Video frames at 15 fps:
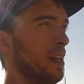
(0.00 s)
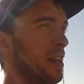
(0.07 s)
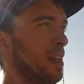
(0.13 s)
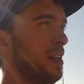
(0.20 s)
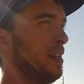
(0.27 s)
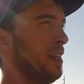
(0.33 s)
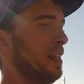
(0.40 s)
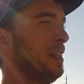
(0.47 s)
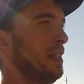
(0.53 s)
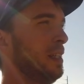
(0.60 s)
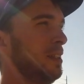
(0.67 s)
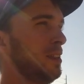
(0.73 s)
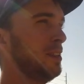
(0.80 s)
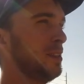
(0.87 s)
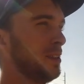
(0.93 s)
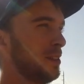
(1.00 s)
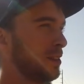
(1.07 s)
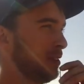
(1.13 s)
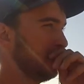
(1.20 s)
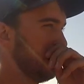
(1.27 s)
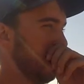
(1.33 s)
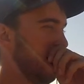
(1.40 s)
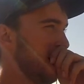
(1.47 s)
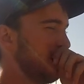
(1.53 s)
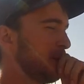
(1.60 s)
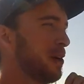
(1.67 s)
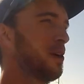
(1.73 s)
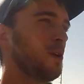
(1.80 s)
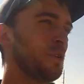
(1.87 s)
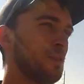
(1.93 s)
It is, I don't
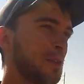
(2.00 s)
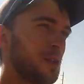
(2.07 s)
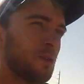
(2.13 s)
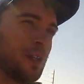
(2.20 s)
know. When you